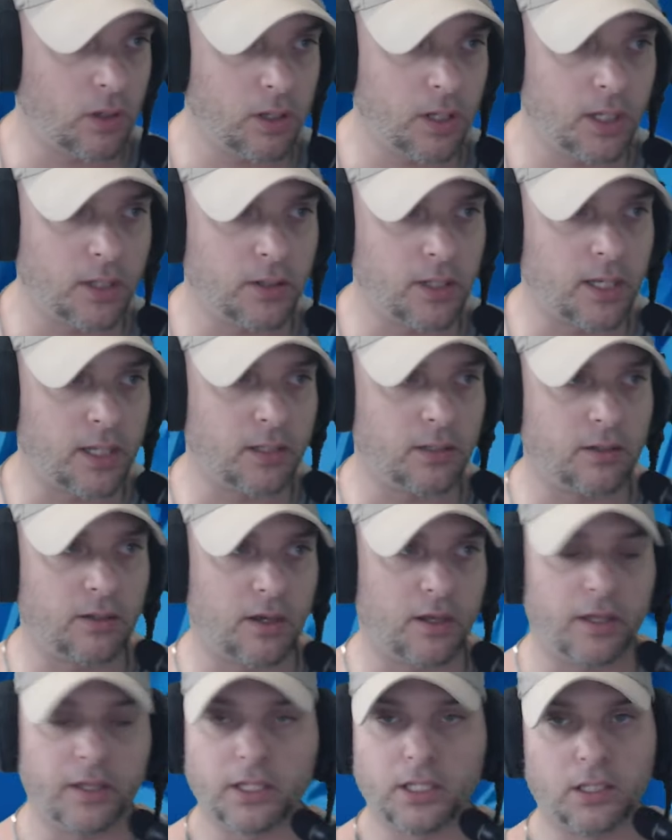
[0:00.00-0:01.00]
And then,
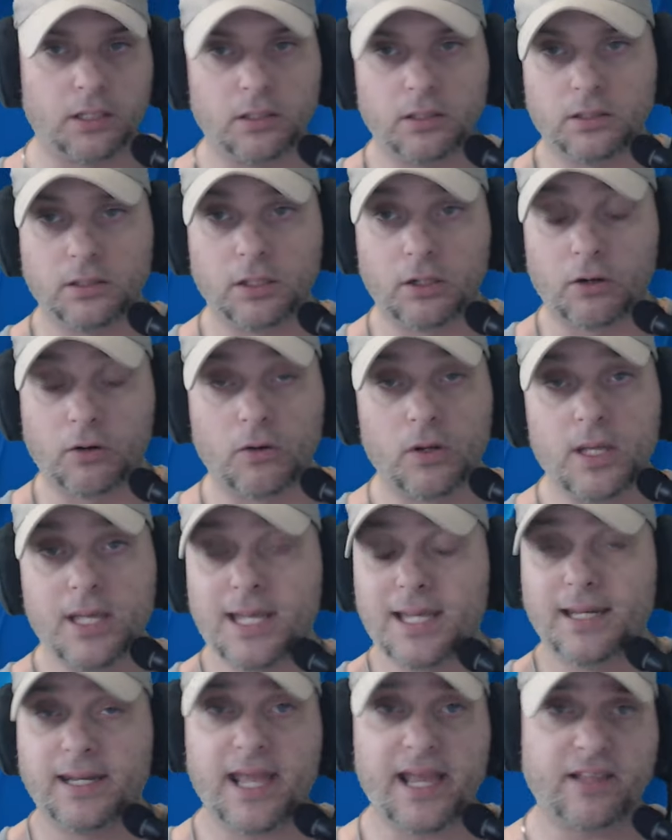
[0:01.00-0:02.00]
you know,
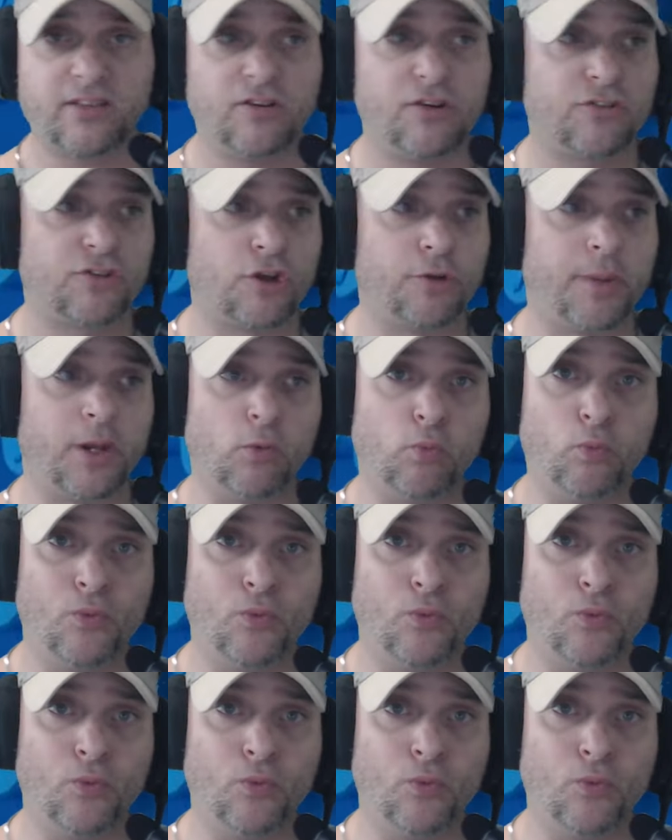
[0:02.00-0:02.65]
next year is going to be